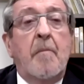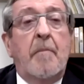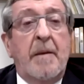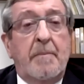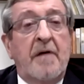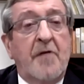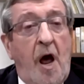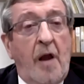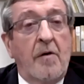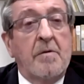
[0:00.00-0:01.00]
people of
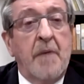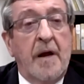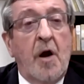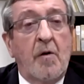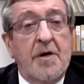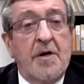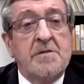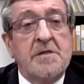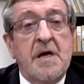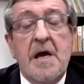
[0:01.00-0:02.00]
color,
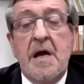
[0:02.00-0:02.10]
minorities.